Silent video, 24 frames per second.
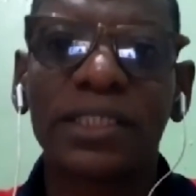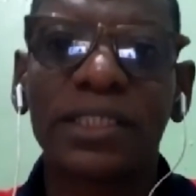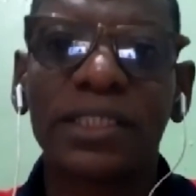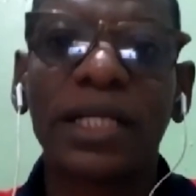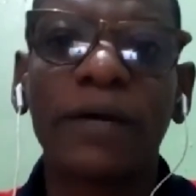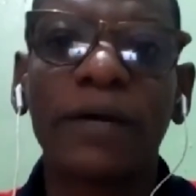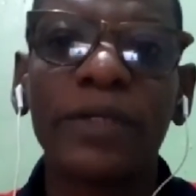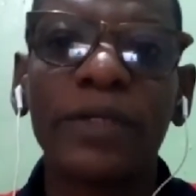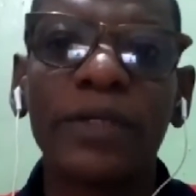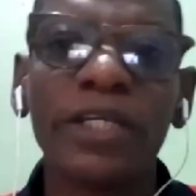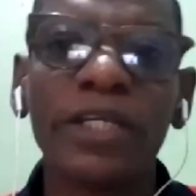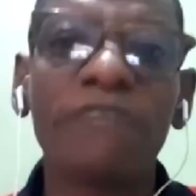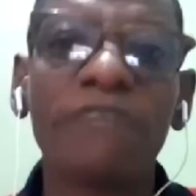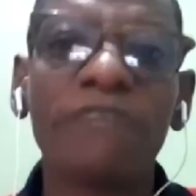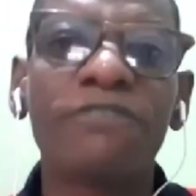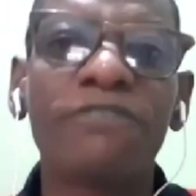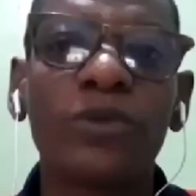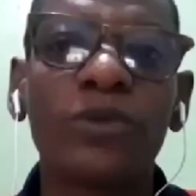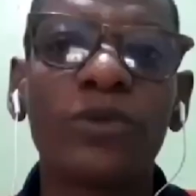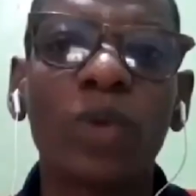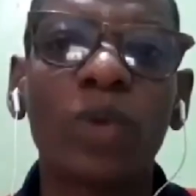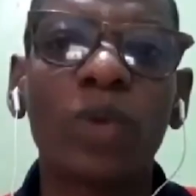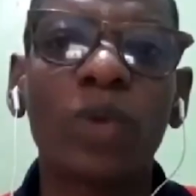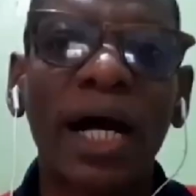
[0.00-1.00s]
Now, if
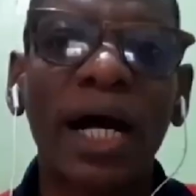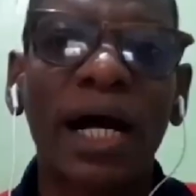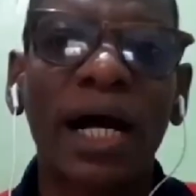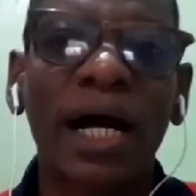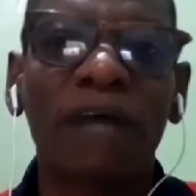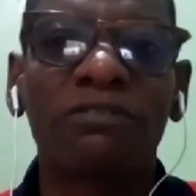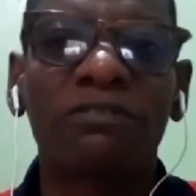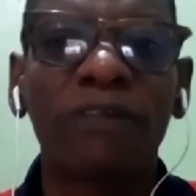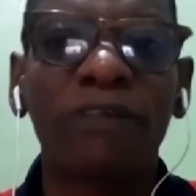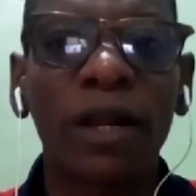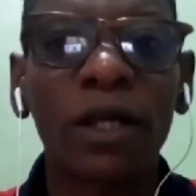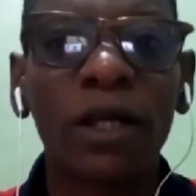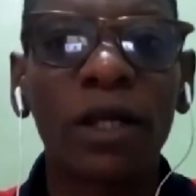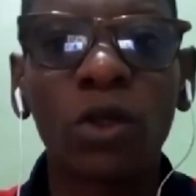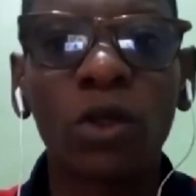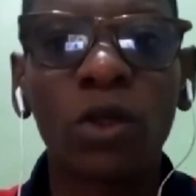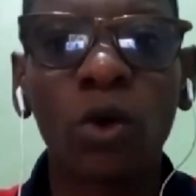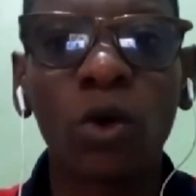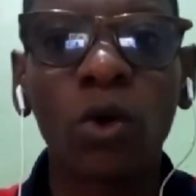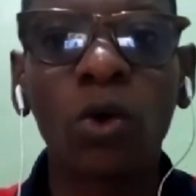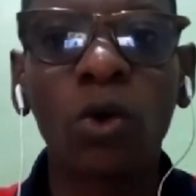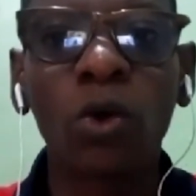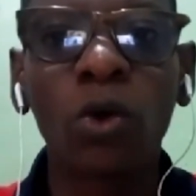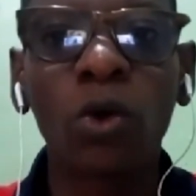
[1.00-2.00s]
you have
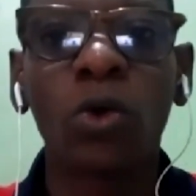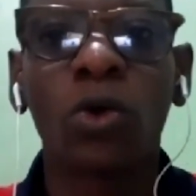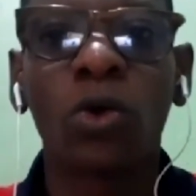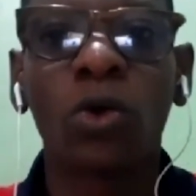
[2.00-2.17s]
low